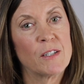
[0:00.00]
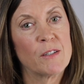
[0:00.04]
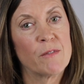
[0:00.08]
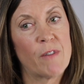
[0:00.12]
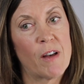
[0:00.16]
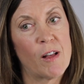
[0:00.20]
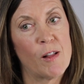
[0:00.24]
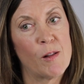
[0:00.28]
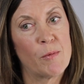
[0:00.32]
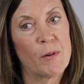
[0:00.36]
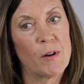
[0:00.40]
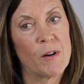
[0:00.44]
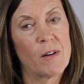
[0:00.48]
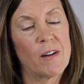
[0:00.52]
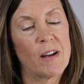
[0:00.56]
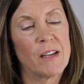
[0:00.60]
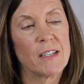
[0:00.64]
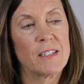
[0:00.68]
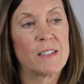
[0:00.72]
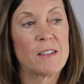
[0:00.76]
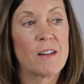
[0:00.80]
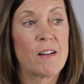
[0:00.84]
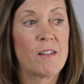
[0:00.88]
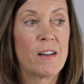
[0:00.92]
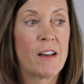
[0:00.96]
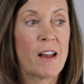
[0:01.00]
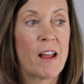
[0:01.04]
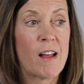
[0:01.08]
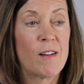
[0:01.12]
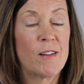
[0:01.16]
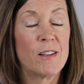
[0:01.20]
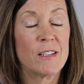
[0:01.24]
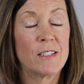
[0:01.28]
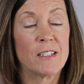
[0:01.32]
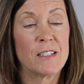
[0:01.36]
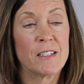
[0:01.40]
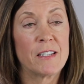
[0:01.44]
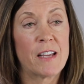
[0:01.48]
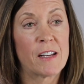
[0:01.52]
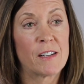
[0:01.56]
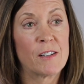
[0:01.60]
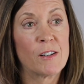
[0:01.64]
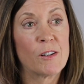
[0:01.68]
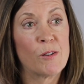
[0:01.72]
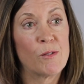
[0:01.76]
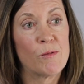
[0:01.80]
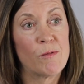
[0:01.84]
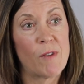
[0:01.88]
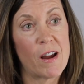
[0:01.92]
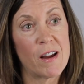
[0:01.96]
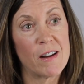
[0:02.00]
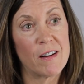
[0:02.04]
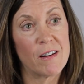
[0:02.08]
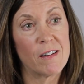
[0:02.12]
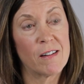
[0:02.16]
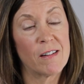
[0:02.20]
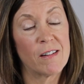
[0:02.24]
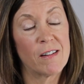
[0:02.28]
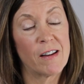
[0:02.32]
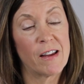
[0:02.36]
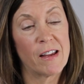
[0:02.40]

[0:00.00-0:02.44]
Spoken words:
developer, I started out as a technical writer,